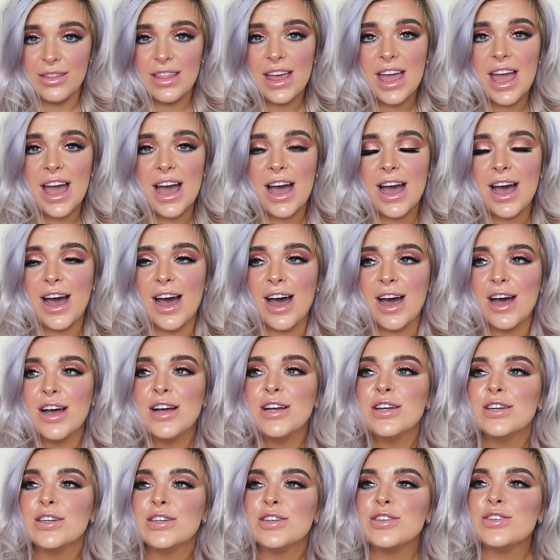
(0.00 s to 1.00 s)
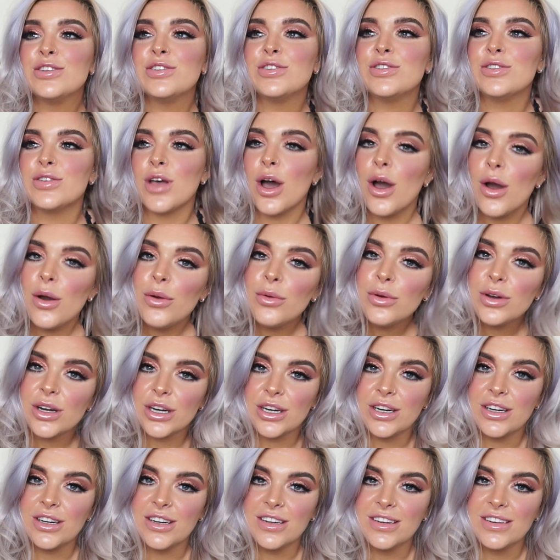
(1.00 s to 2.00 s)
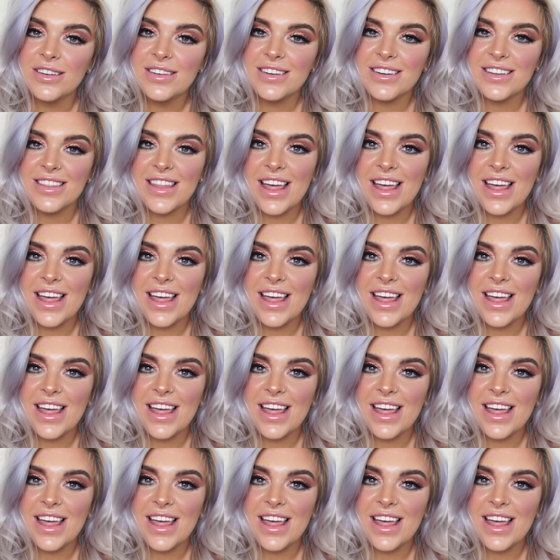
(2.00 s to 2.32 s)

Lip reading: They are so good.